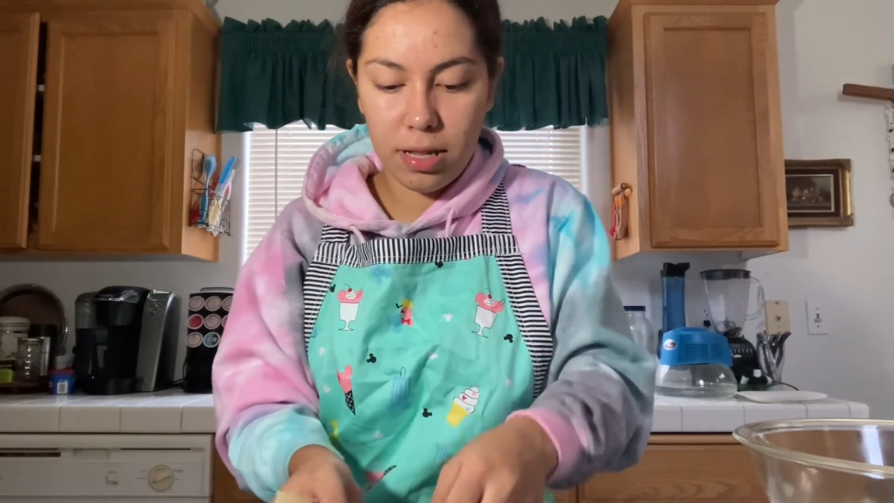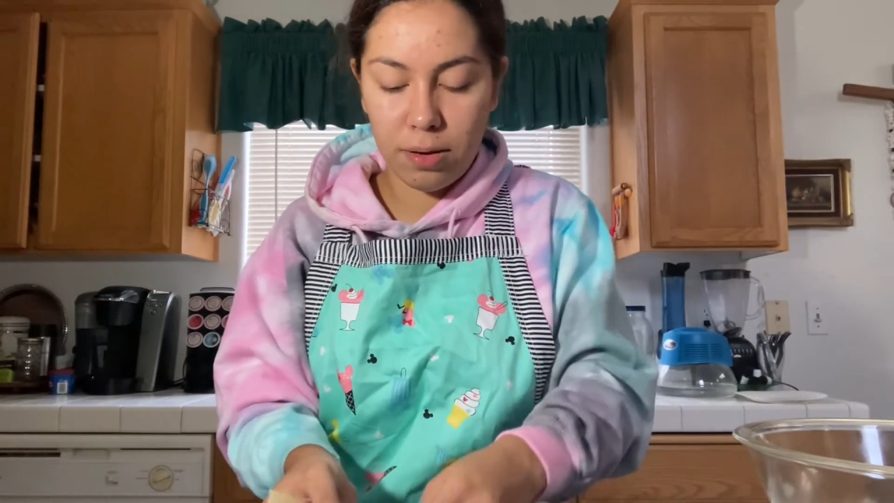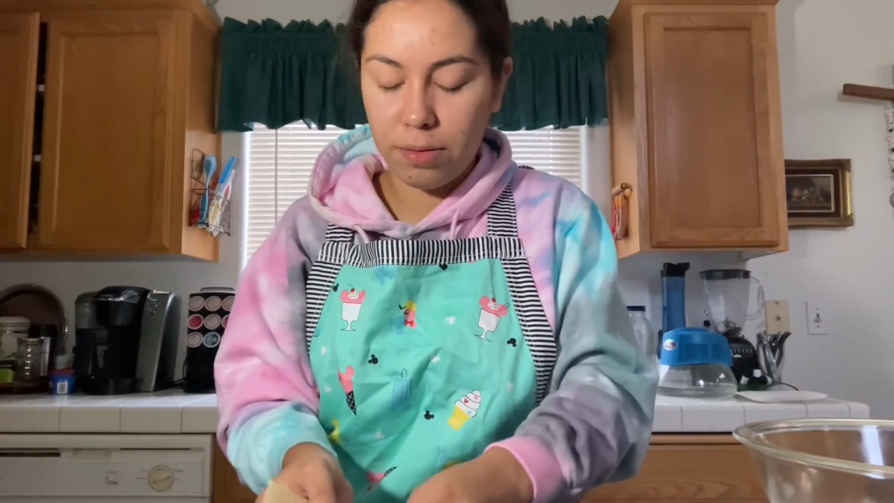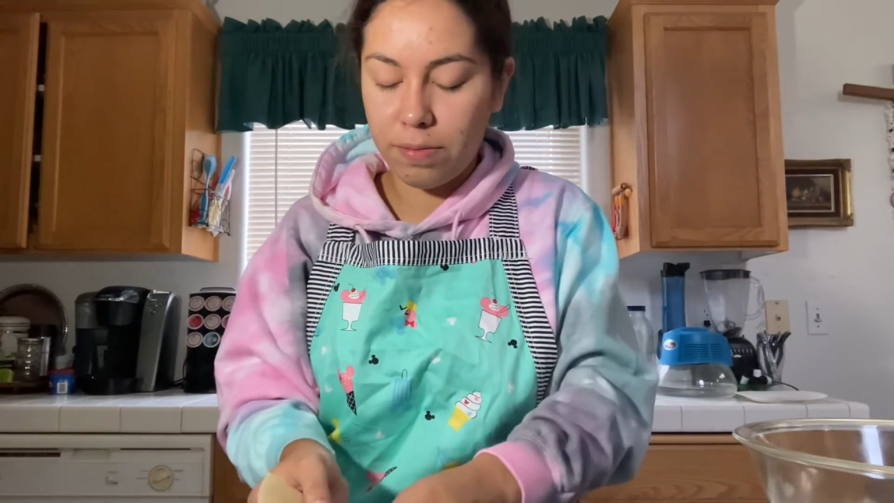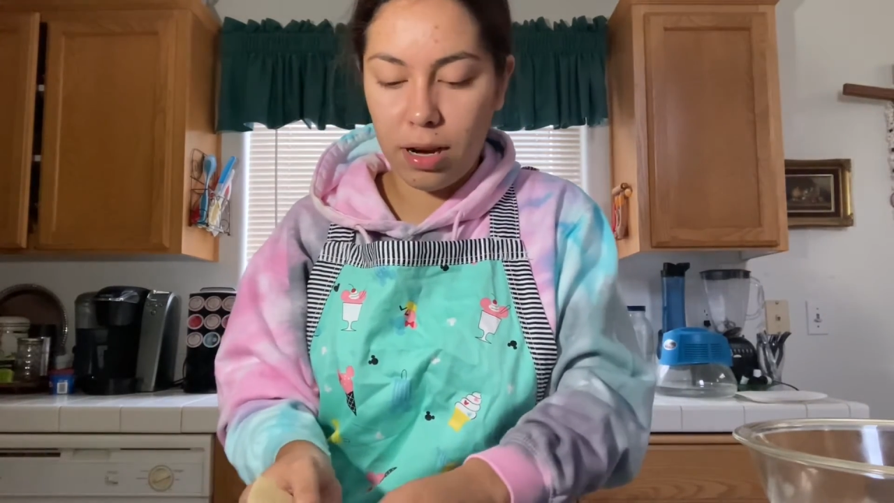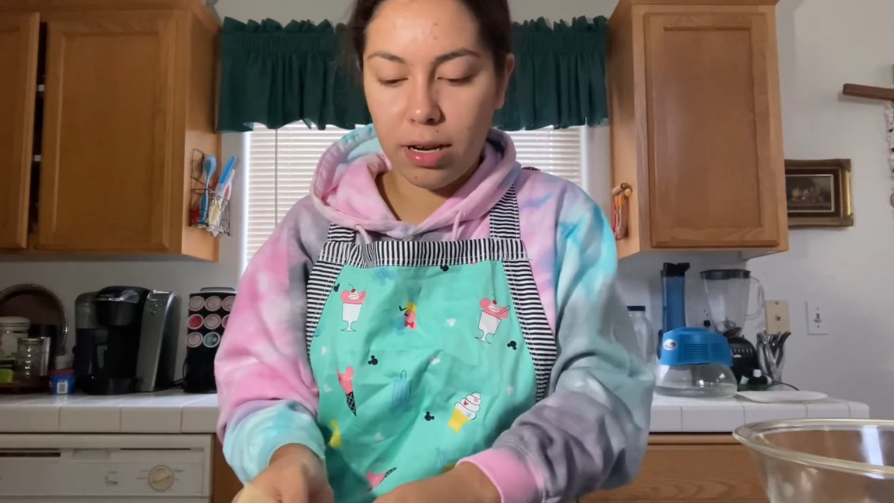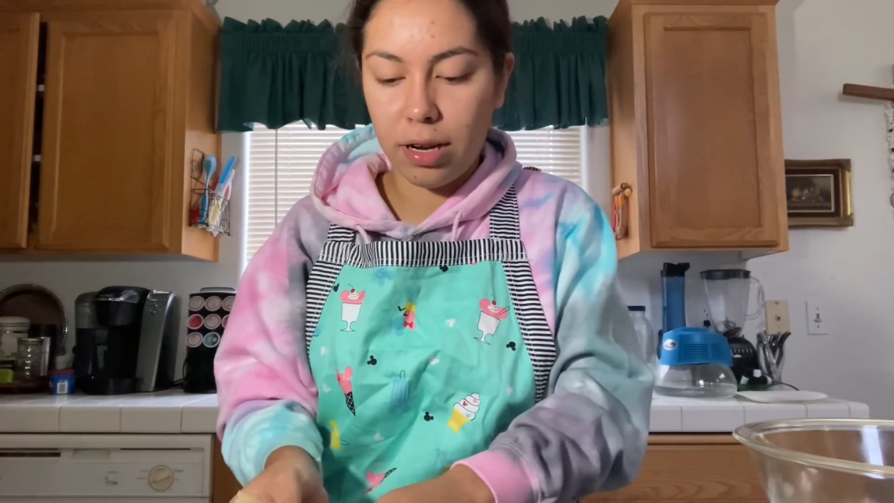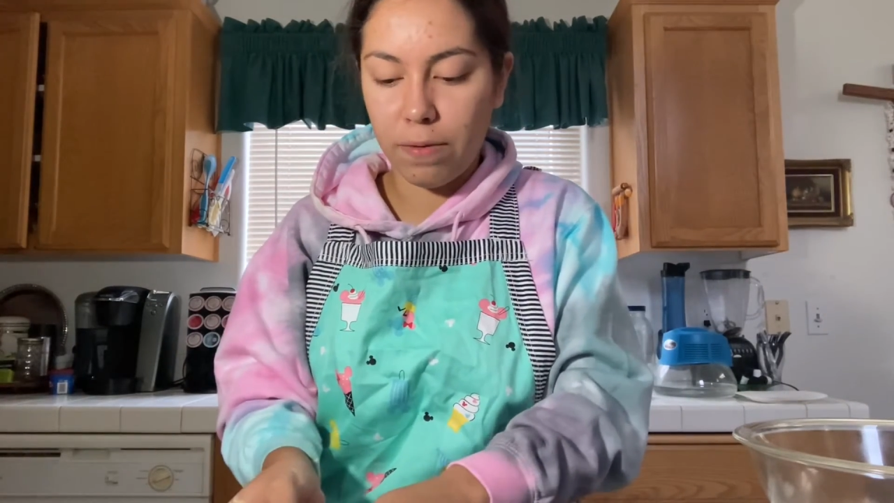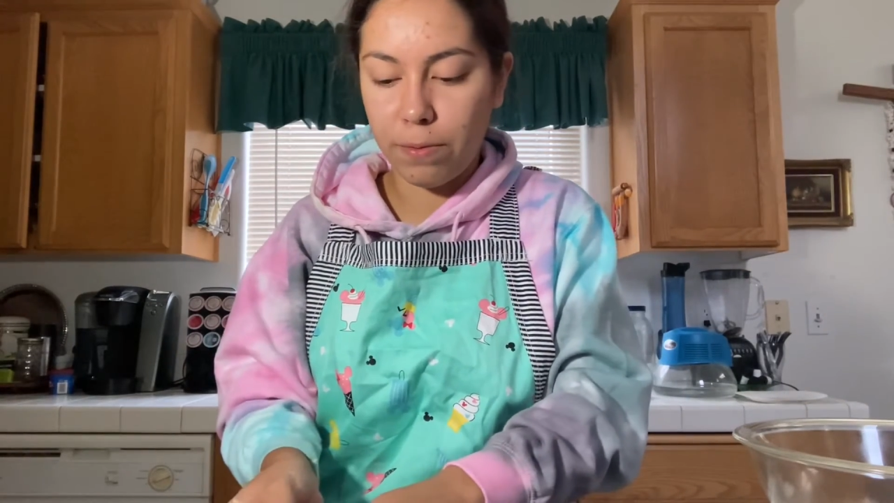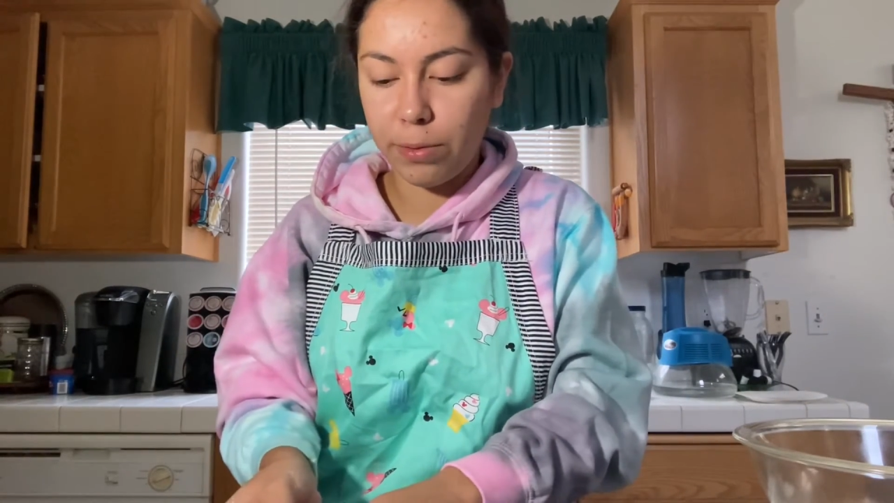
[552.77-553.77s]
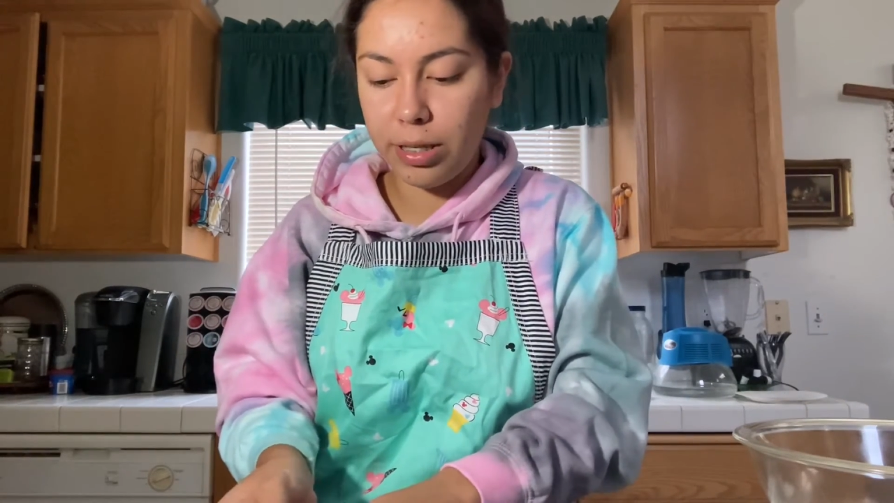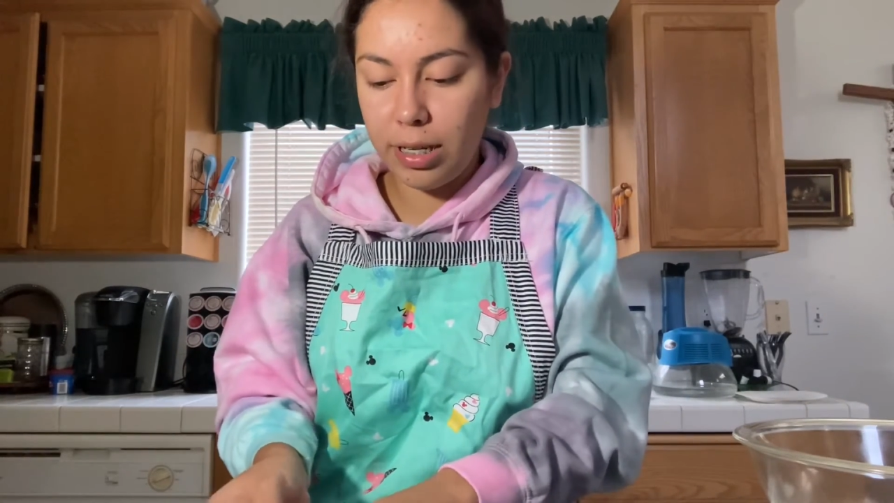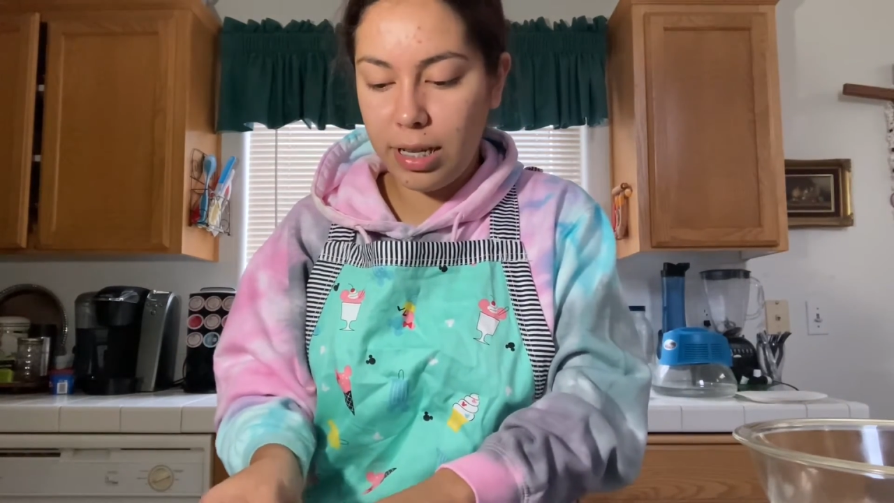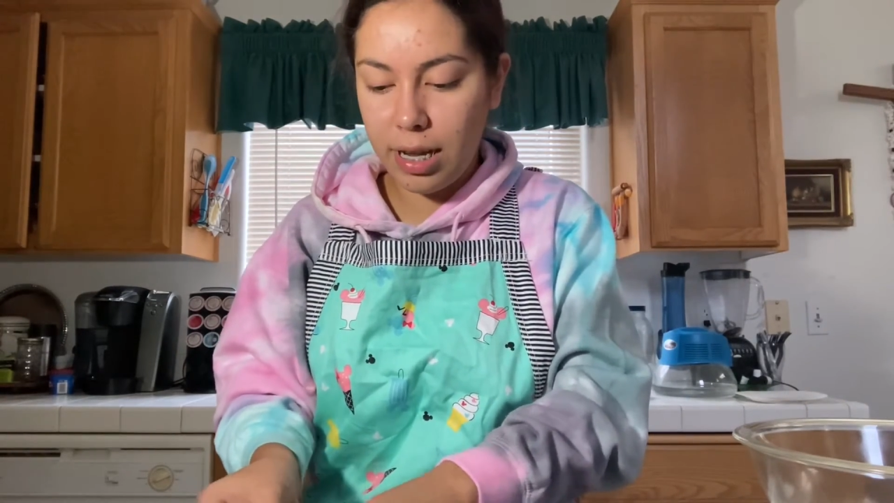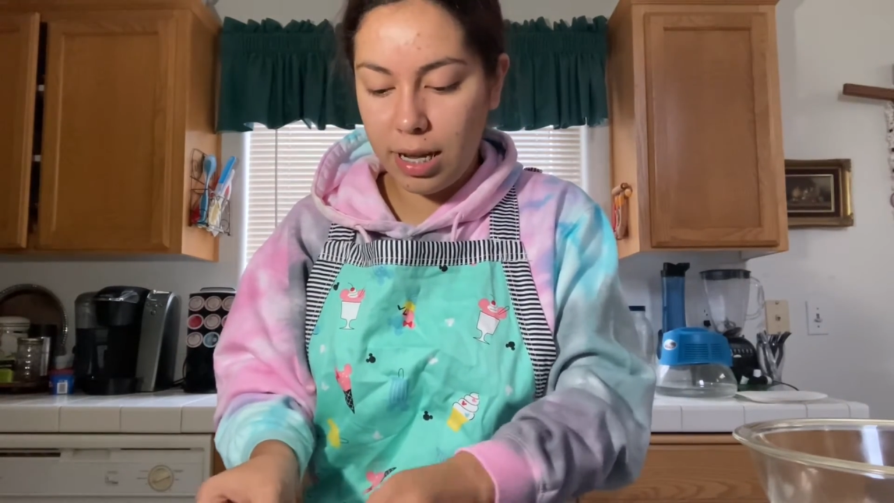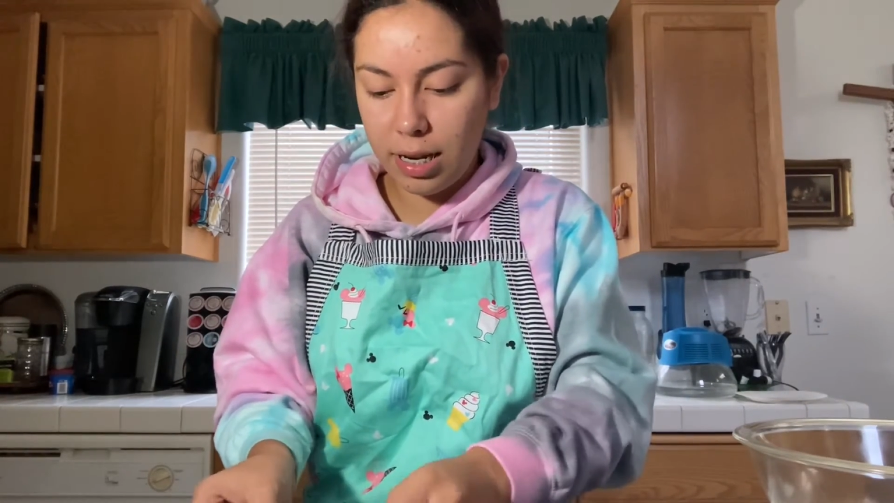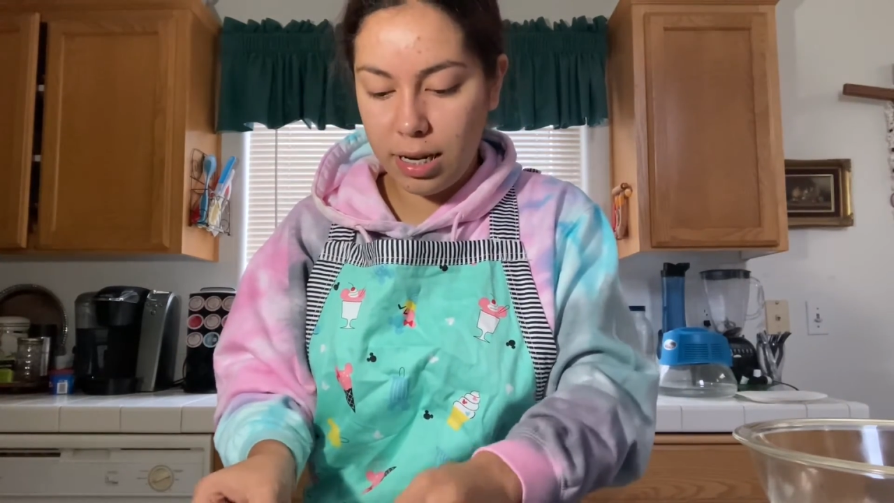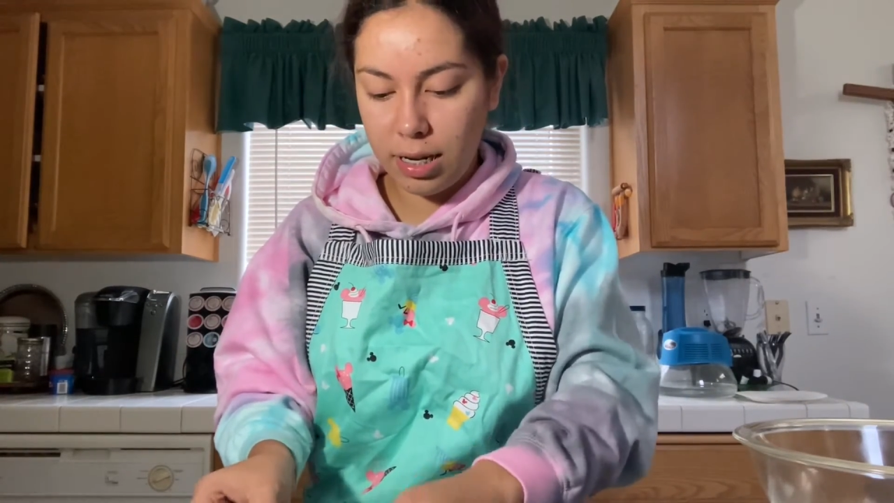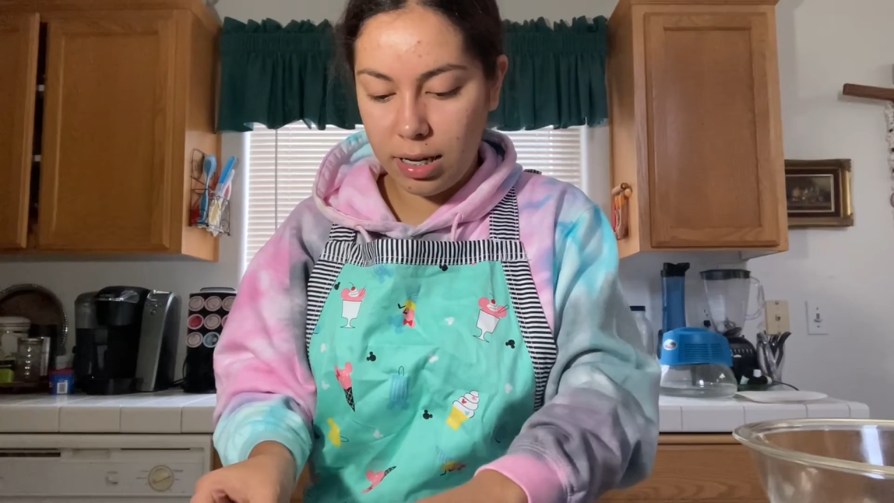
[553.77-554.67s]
or not cut it, fold it again,